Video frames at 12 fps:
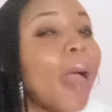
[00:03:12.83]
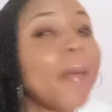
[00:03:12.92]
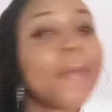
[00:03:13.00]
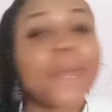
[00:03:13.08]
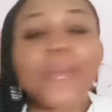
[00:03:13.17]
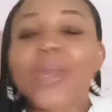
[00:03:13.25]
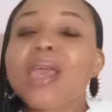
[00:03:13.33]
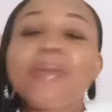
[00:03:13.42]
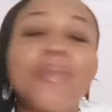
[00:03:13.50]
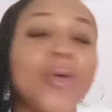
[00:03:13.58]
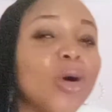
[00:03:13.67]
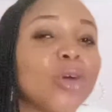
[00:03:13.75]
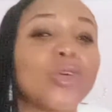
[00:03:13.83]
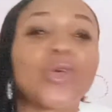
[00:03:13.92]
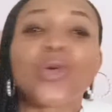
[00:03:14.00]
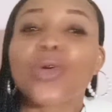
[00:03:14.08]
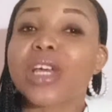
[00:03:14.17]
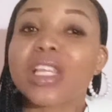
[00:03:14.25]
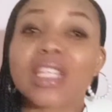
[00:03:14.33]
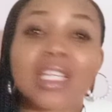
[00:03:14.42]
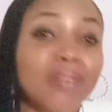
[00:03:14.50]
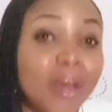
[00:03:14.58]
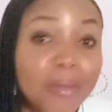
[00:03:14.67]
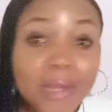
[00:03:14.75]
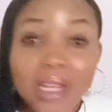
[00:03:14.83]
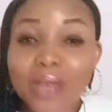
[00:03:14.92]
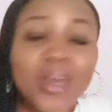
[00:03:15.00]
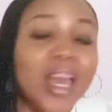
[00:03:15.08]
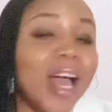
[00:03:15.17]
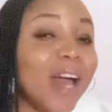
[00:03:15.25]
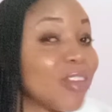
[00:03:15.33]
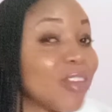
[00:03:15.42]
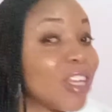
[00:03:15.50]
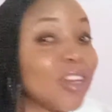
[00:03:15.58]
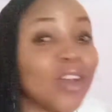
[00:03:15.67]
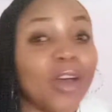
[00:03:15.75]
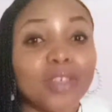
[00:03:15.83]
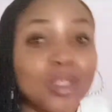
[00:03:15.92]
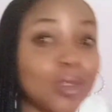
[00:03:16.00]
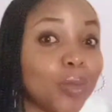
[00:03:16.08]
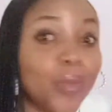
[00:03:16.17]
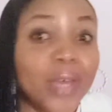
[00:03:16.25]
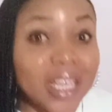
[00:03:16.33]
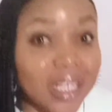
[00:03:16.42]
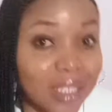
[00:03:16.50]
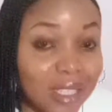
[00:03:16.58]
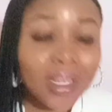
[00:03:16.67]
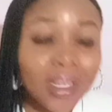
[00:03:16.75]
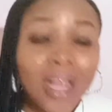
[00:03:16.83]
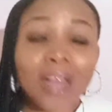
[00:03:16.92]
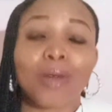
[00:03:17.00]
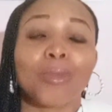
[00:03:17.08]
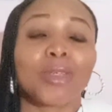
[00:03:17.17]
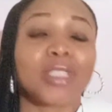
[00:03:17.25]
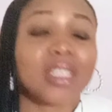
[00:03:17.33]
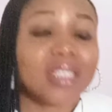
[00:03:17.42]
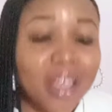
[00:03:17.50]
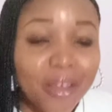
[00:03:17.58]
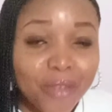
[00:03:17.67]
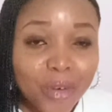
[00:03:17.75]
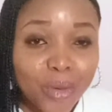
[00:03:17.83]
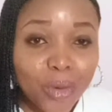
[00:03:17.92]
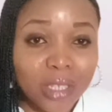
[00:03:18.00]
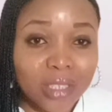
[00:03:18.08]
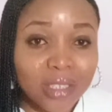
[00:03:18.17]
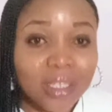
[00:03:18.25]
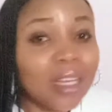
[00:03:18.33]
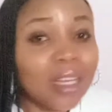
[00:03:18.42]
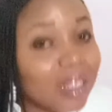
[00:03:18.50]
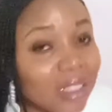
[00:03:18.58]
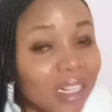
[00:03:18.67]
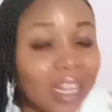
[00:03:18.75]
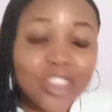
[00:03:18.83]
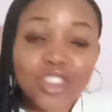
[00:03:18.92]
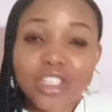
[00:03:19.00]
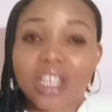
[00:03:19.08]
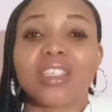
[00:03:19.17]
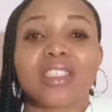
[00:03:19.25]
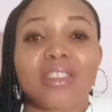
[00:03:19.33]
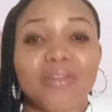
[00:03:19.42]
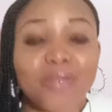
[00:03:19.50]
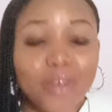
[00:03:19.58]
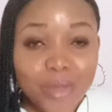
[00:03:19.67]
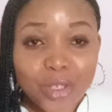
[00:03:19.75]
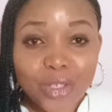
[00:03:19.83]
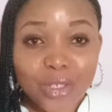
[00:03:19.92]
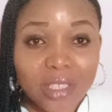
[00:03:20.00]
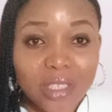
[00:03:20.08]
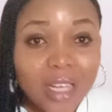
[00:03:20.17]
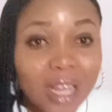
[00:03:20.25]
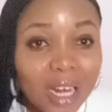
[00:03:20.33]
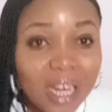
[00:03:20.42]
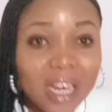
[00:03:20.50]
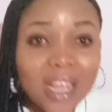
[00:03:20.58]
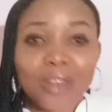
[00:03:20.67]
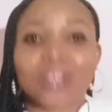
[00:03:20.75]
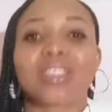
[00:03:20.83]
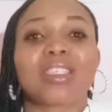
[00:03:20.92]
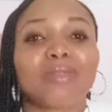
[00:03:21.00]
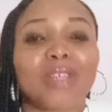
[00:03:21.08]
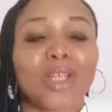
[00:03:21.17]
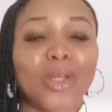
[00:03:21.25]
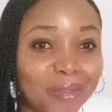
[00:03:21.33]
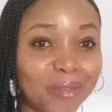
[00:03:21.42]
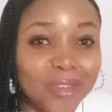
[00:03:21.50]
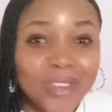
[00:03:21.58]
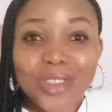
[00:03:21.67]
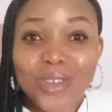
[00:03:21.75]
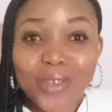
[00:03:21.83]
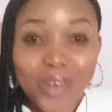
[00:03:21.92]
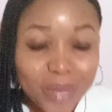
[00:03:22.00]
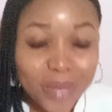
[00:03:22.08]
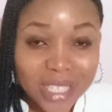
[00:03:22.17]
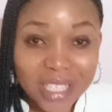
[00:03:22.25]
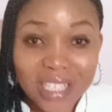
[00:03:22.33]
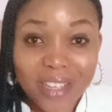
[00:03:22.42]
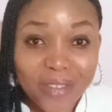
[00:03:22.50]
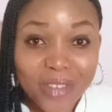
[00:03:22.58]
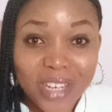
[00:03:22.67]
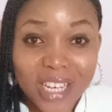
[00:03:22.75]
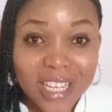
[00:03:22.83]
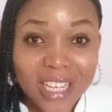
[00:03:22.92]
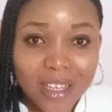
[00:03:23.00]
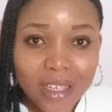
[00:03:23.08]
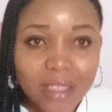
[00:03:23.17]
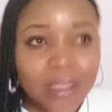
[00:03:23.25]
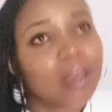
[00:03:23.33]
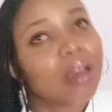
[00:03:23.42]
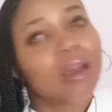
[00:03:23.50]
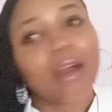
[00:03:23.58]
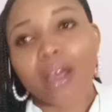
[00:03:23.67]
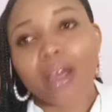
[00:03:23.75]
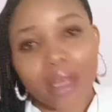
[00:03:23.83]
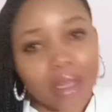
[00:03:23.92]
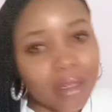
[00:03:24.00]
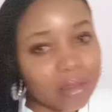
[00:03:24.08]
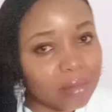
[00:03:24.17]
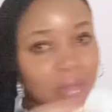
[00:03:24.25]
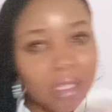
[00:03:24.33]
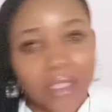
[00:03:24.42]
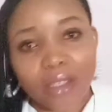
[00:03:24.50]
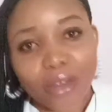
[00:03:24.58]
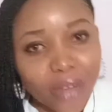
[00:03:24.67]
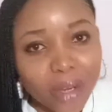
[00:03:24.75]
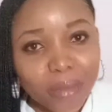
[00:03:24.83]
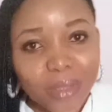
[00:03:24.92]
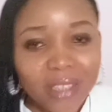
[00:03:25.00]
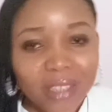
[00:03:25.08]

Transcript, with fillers: Keep on growing this family. We have enough space to accommodate everyone. Let's share this information. Let us give the love. Your pharmacist definitely cares. Okay, enough rambling.